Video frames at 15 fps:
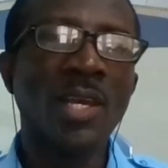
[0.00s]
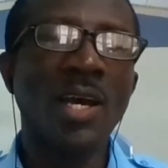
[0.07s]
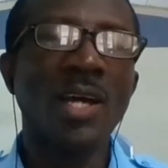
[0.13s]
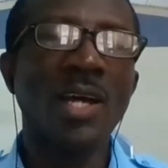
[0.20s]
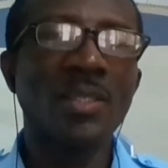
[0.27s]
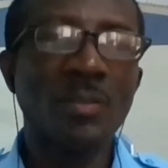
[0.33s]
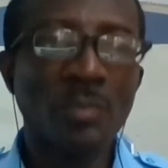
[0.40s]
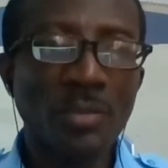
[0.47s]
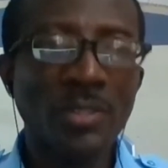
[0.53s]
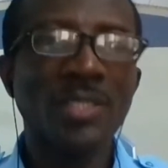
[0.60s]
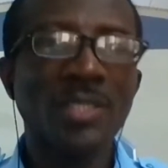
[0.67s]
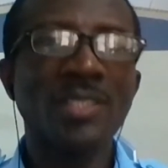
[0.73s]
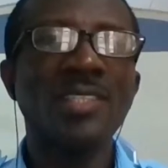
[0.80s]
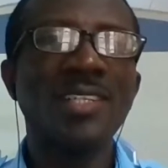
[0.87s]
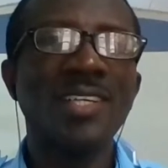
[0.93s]
and
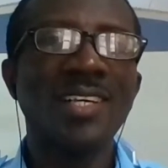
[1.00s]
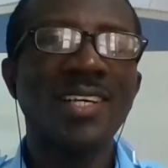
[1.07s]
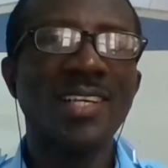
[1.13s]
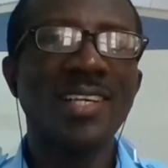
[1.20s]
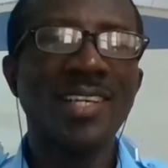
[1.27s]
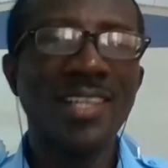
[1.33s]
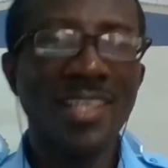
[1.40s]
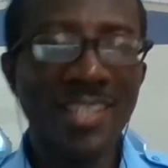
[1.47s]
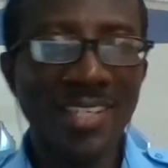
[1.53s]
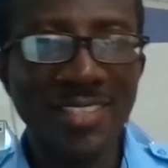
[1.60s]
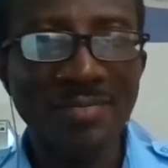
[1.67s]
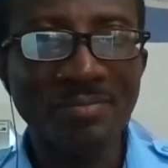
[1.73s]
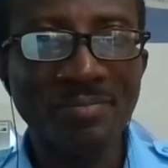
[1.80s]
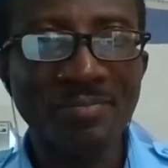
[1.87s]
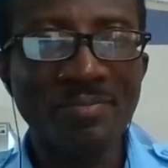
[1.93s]
bring healing.